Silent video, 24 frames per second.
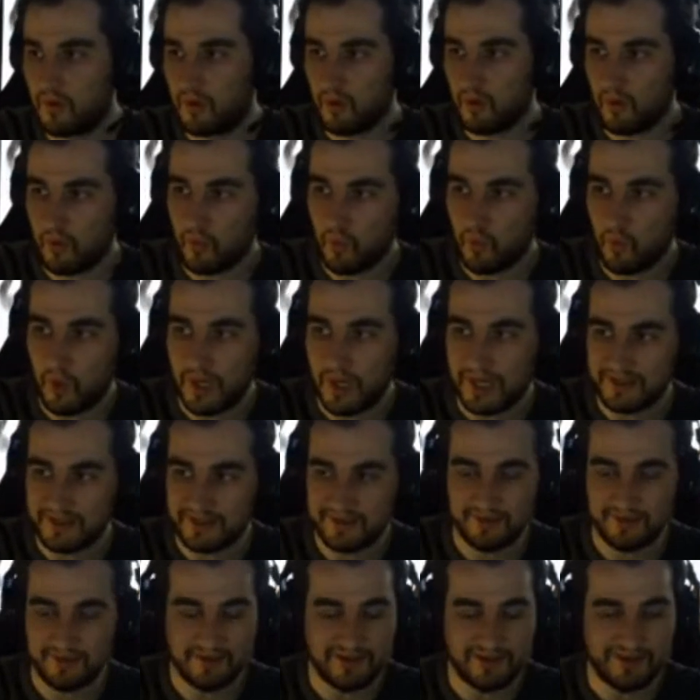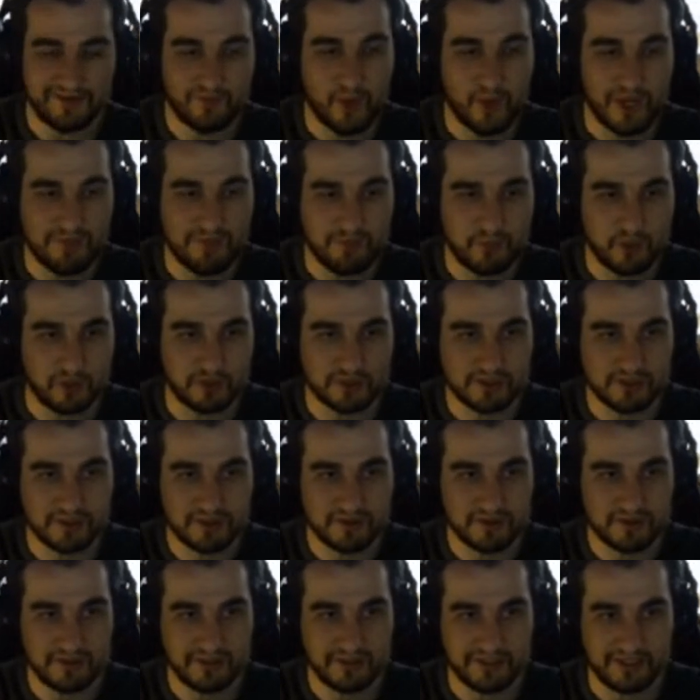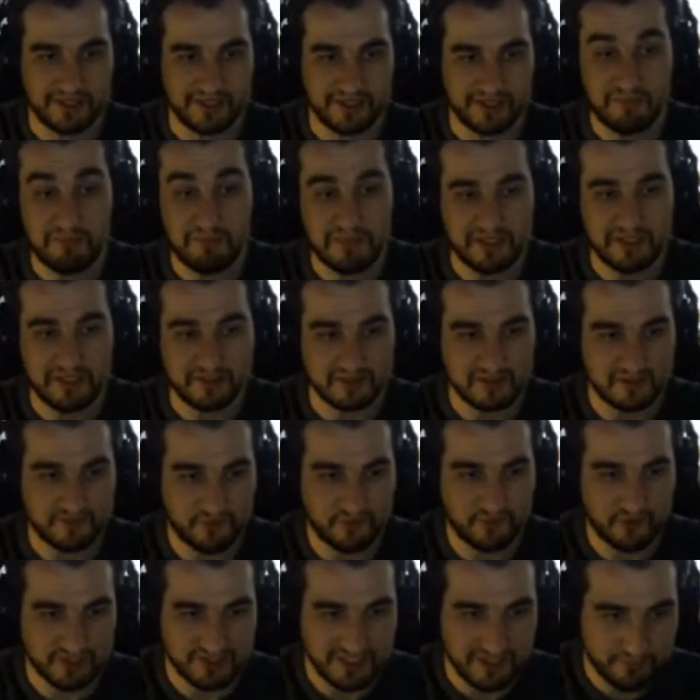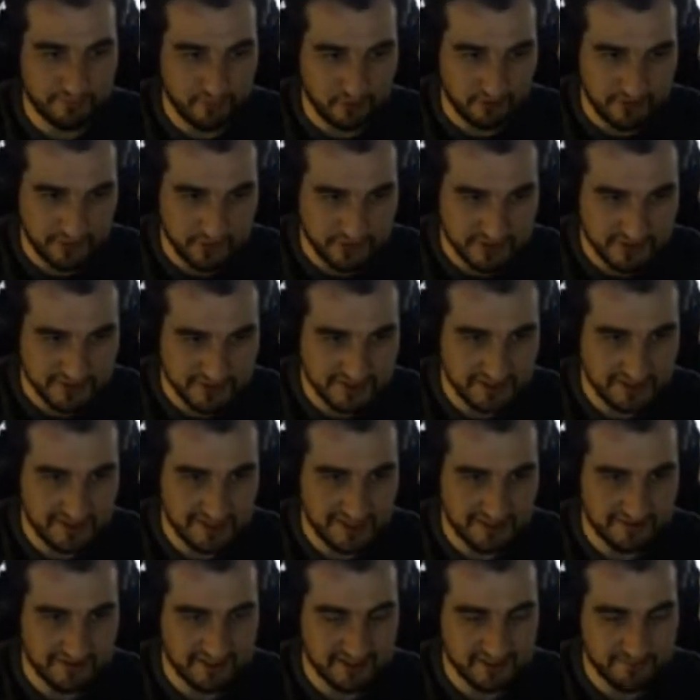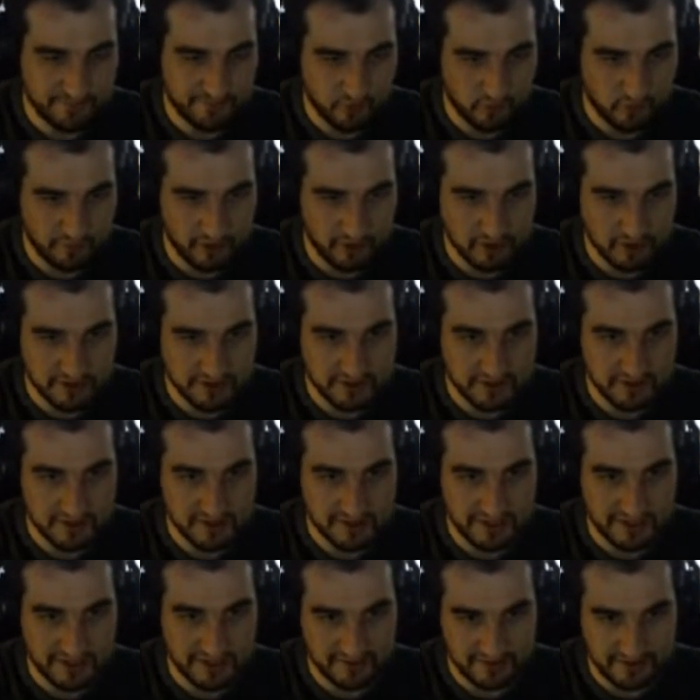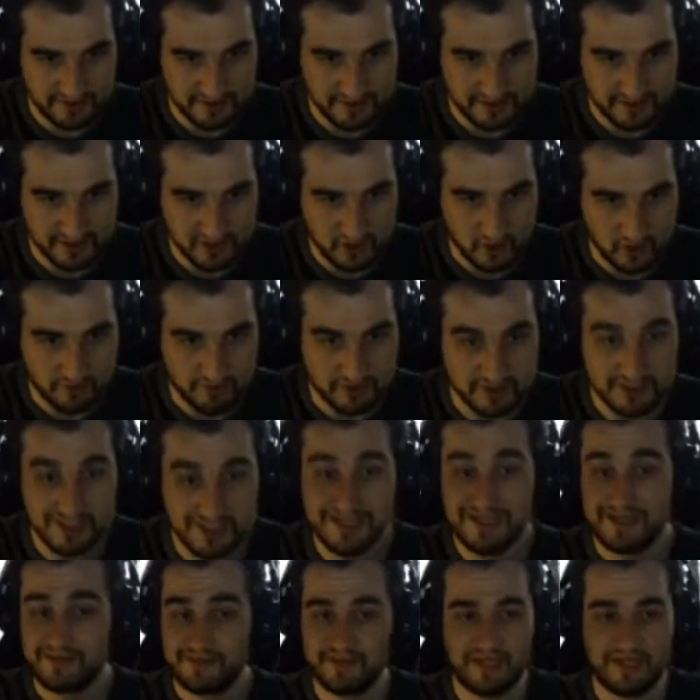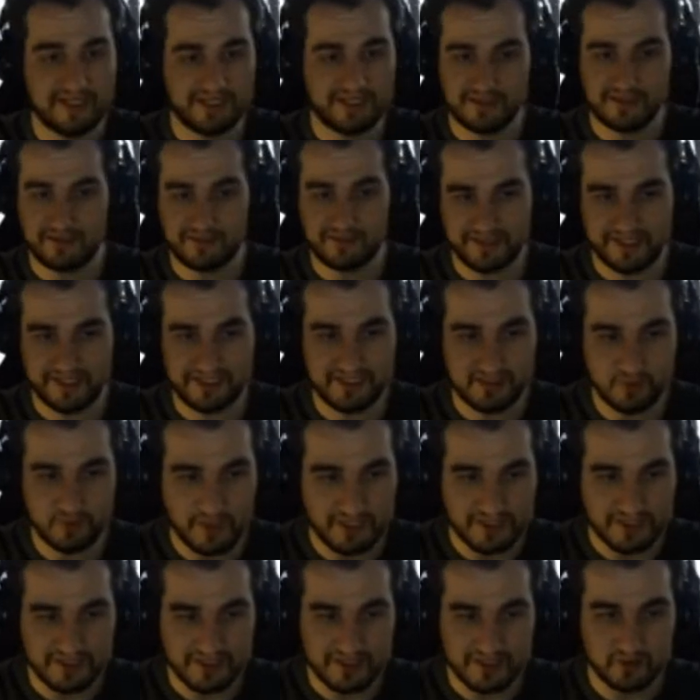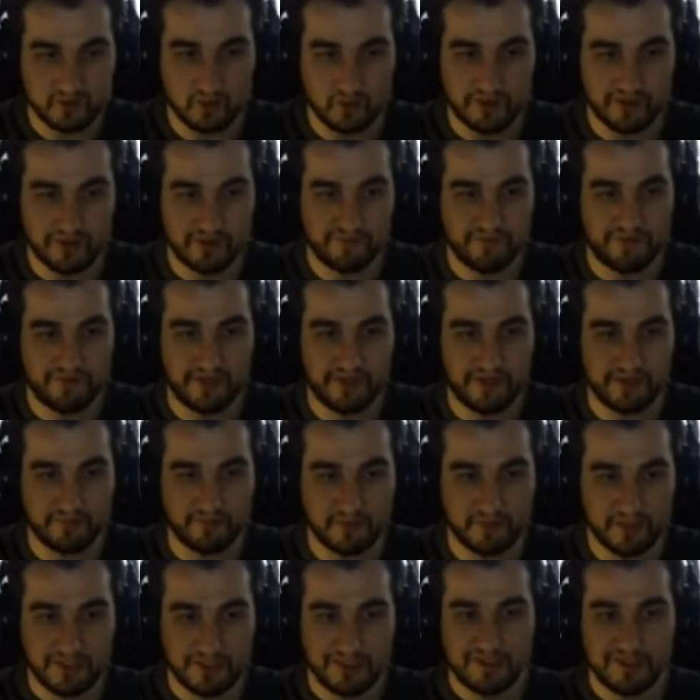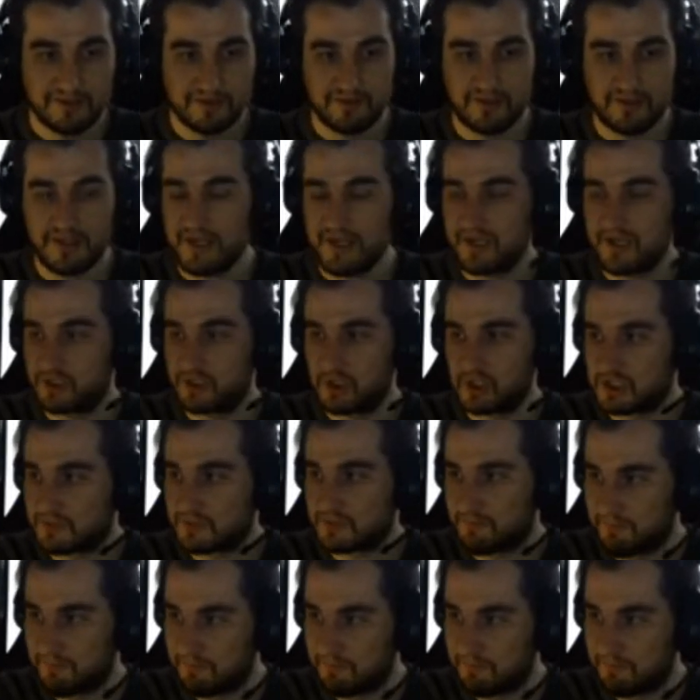what white box means. For example, you can see like these blue boxes, like these as covers. These ones are totally fine. They are just